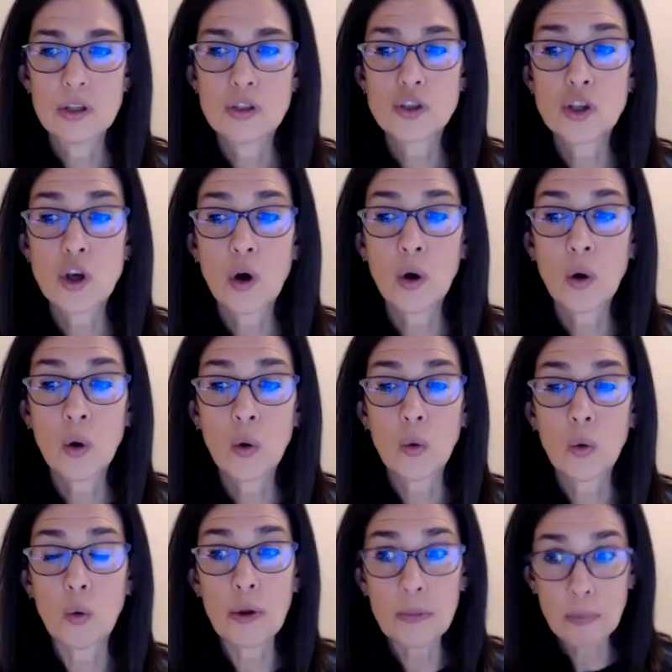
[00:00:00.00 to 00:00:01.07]
So
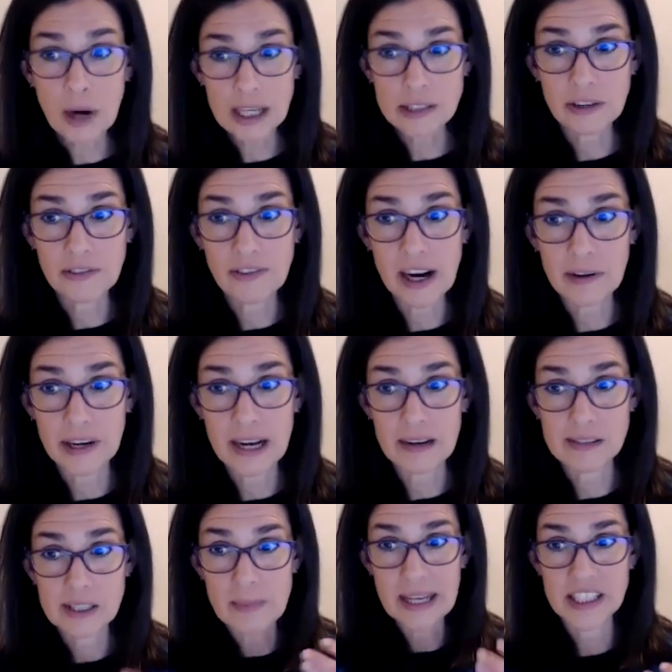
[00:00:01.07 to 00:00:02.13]
with Project Refinery, I
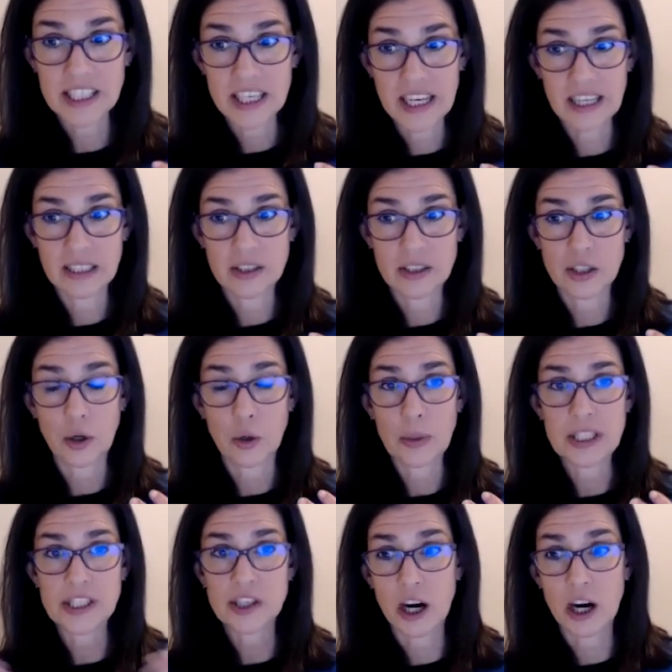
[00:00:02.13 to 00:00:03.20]
was mentioning, so we
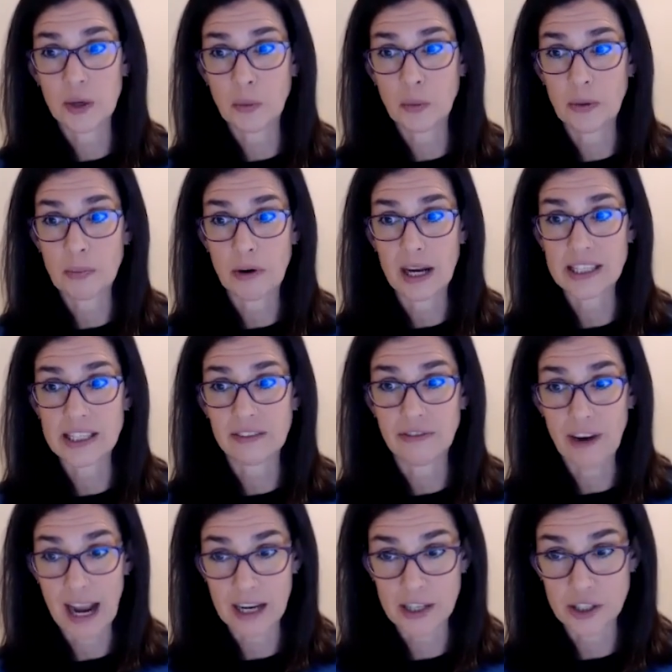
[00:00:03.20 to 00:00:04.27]
started with Project
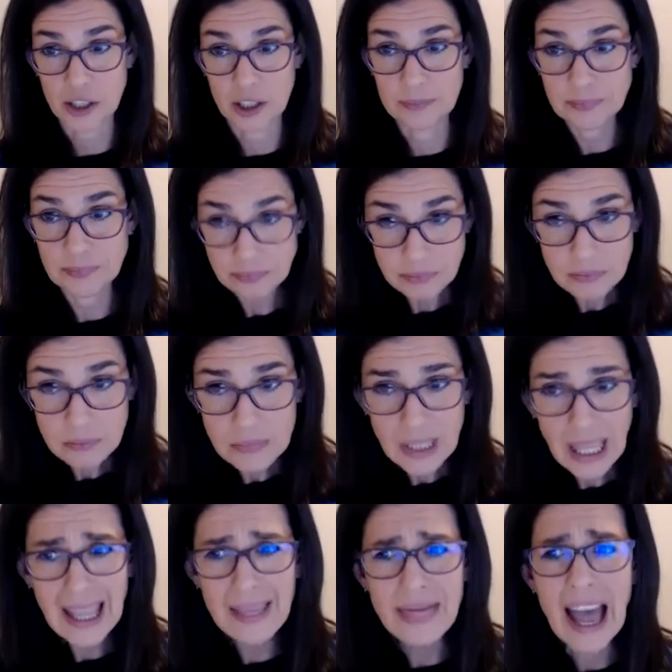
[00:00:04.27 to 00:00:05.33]
Fractal,
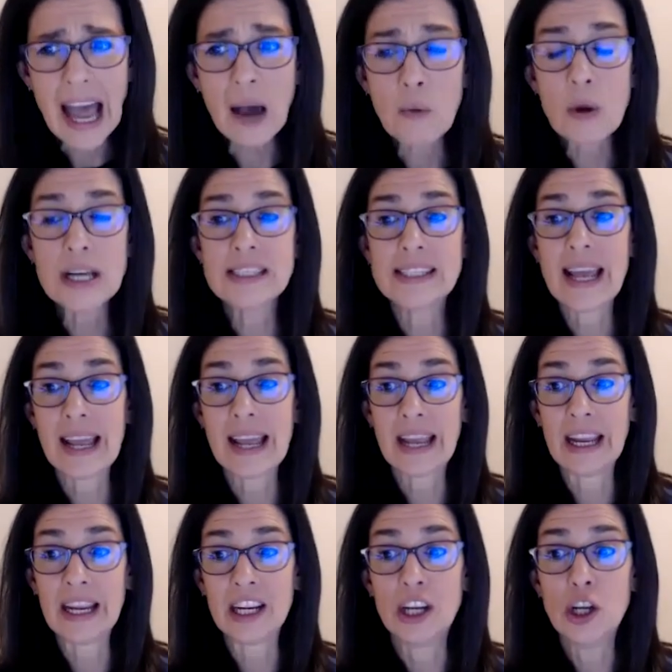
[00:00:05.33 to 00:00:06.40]
and that was
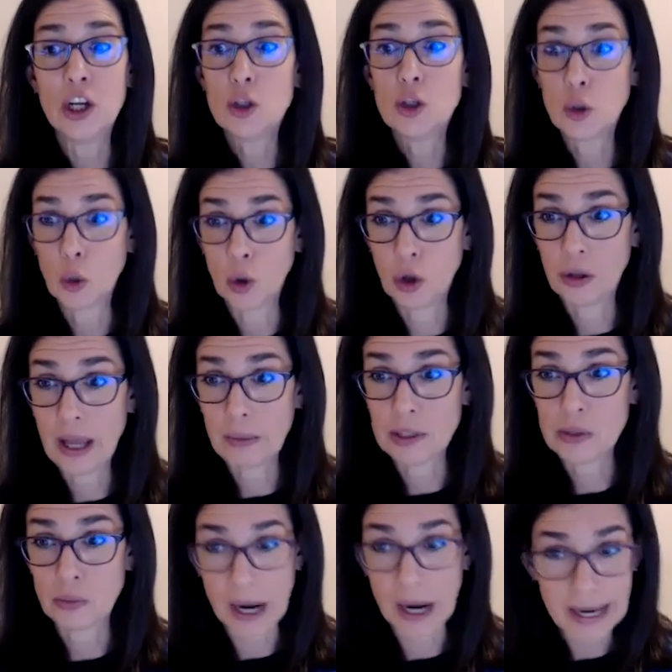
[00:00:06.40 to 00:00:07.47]
a tool that
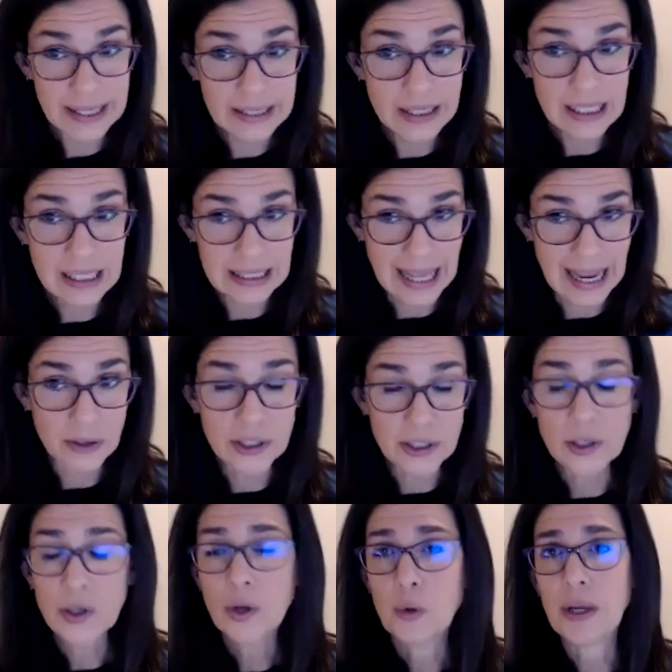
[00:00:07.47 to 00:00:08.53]
was running in the cloud.
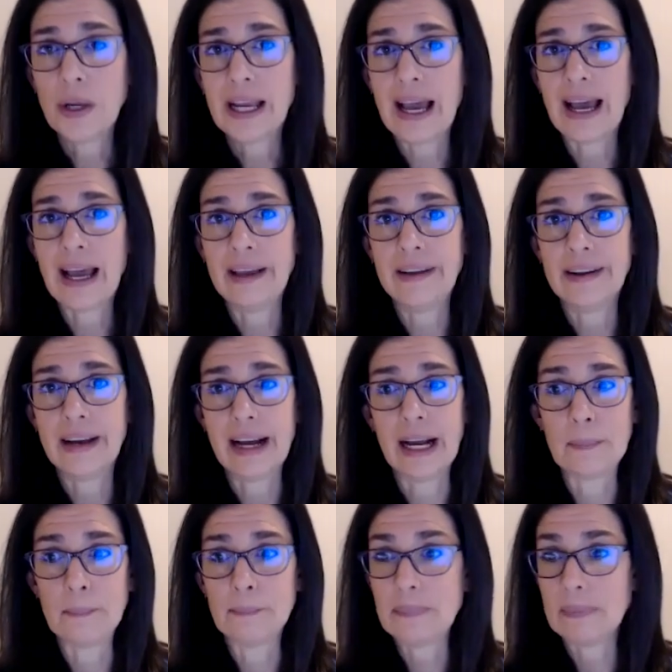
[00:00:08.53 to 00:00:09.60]
We had
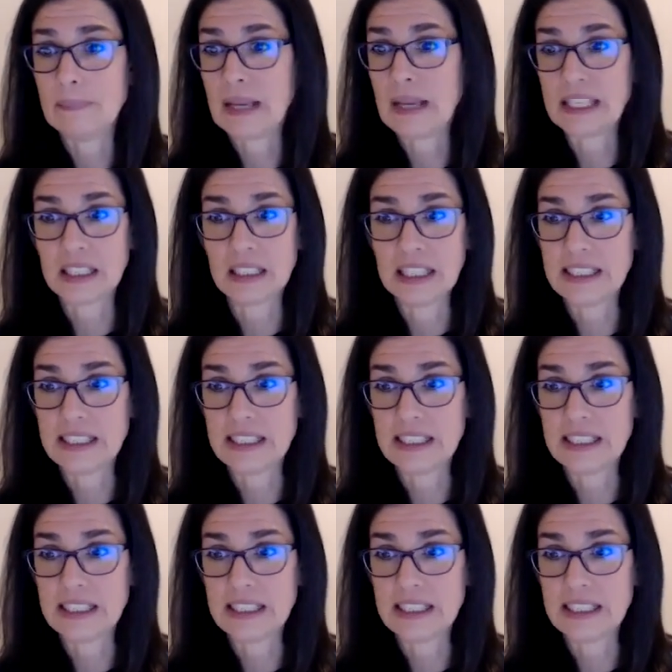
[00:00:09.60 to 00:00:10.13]
basically